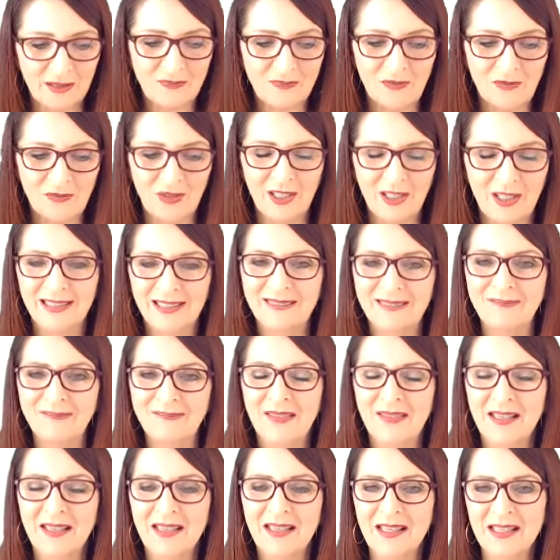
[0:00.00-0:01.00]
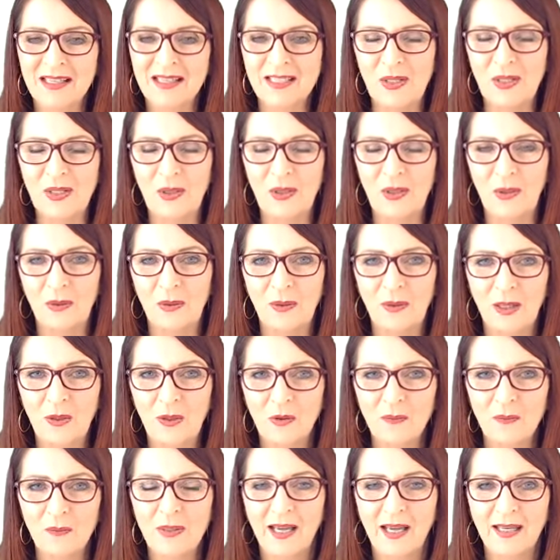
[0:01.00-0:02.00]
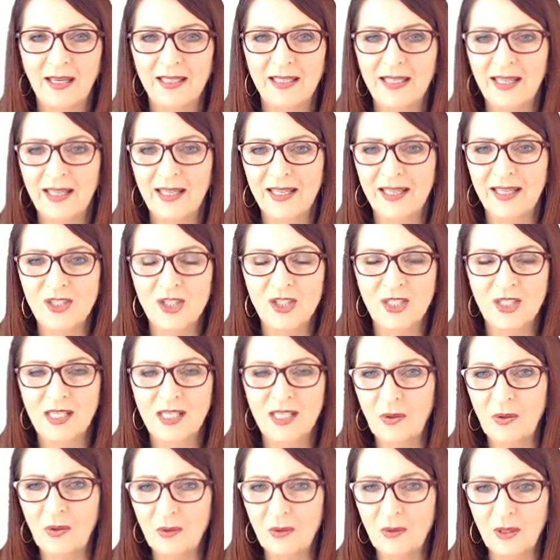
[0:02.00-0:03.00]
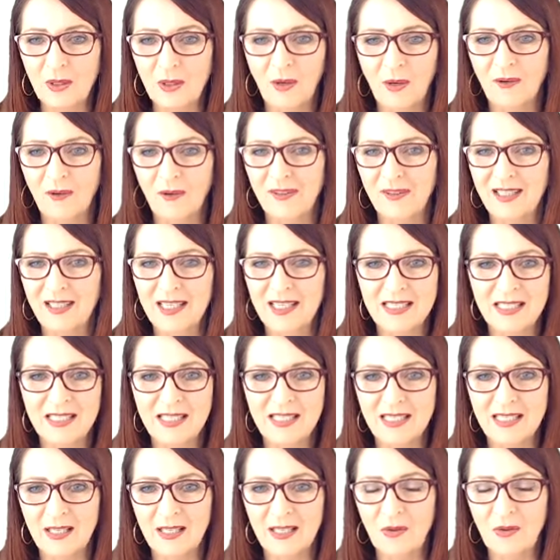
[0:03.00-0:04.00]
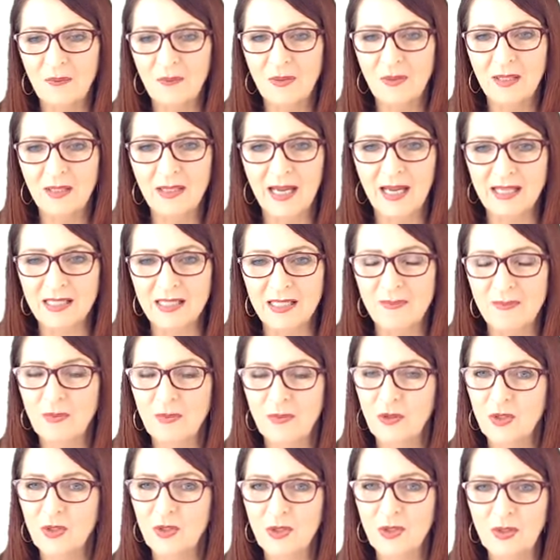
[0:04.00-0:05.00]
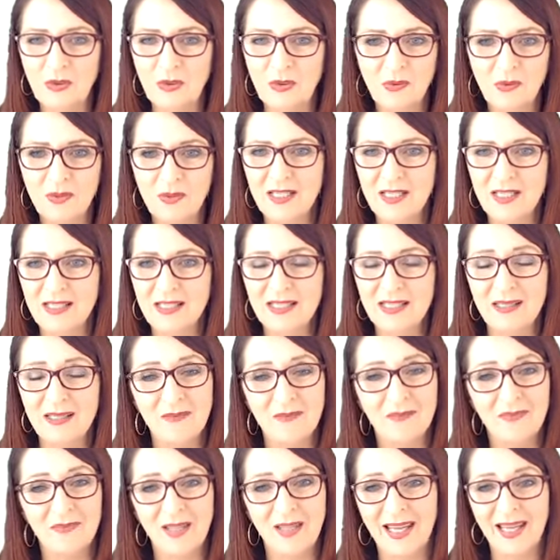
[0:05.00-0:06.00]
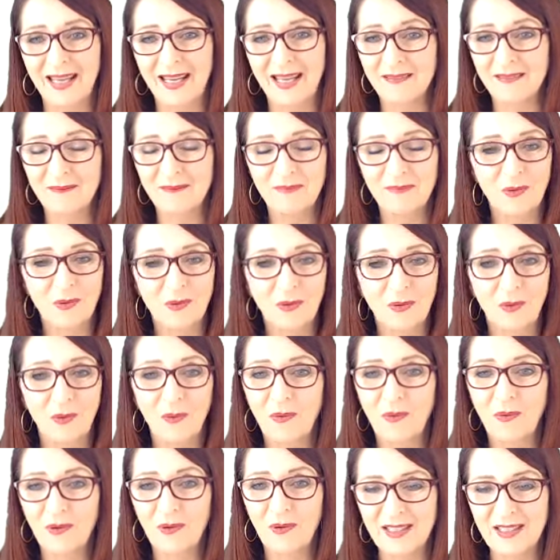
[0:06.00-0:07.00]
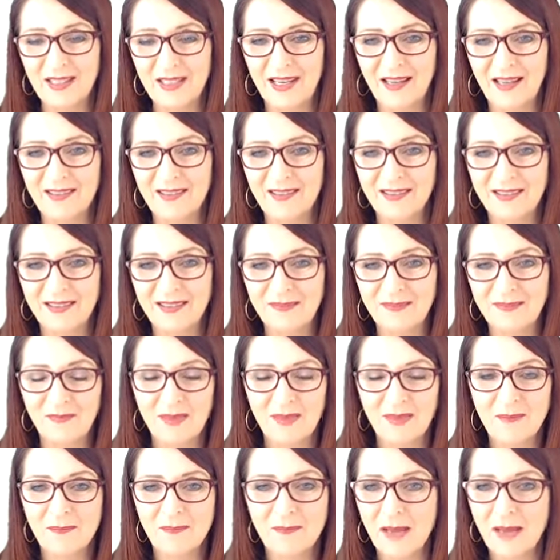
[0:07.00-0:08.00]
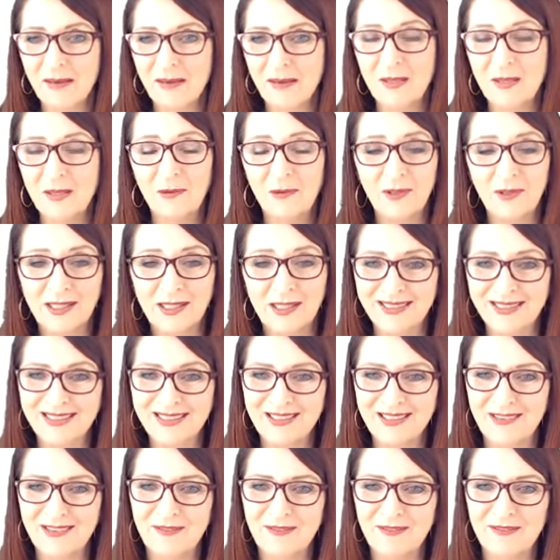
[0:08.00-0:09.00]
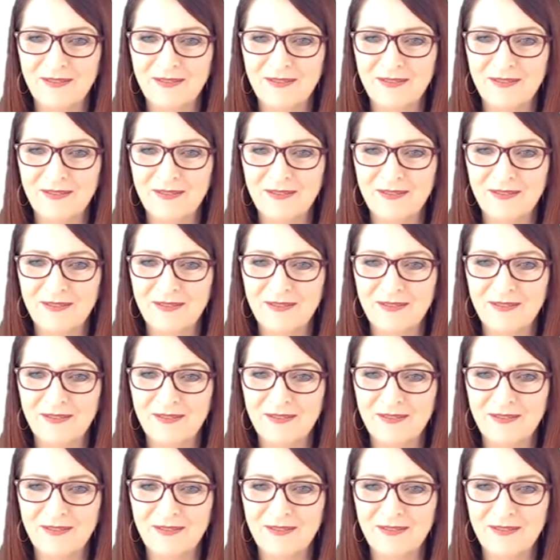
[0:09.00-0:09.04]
right? So it could be ADHD, it could be ODD, it could be Asperger's, autism, and, all of the other myriad of